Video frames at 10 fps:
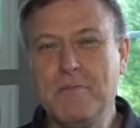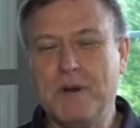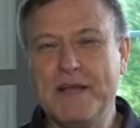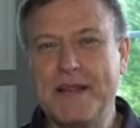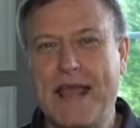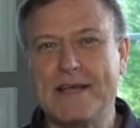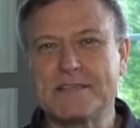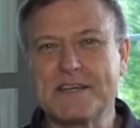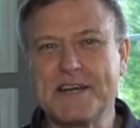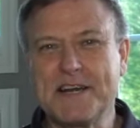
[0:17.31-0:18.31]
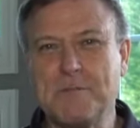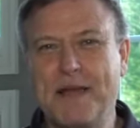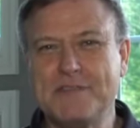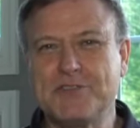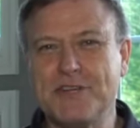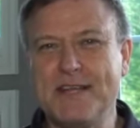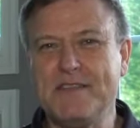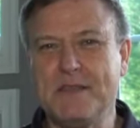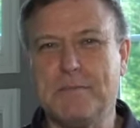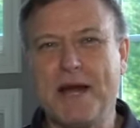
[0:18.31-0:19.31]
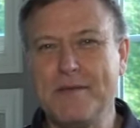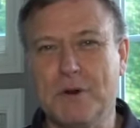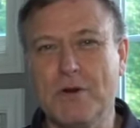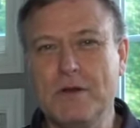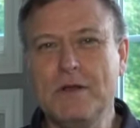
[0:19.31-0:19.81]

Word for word: but has little mention in the Bible.